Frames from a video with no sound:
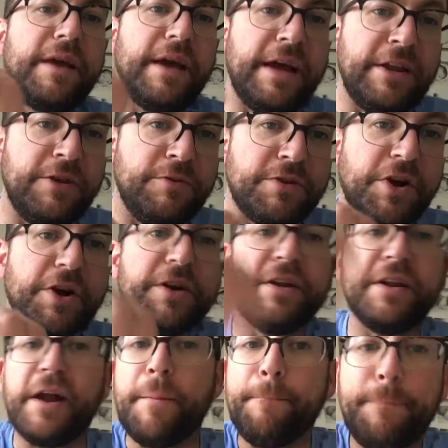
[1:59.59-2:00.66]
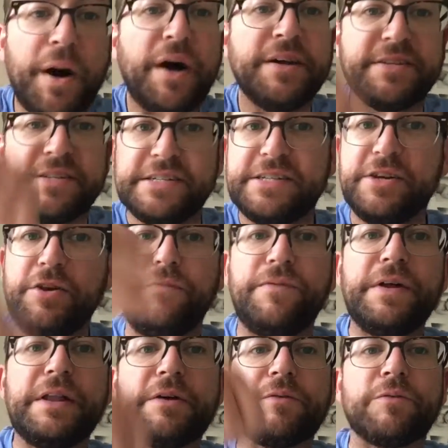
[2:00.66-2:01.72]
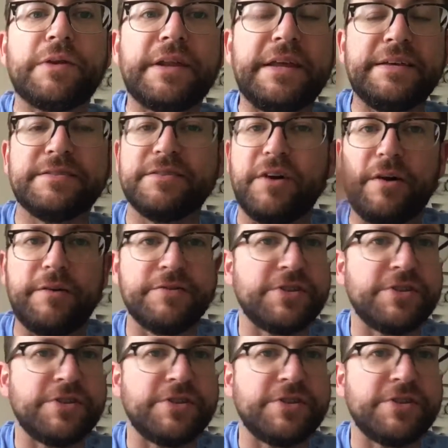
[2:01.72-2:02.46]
and you turn it a bunch until you feel it release. So I would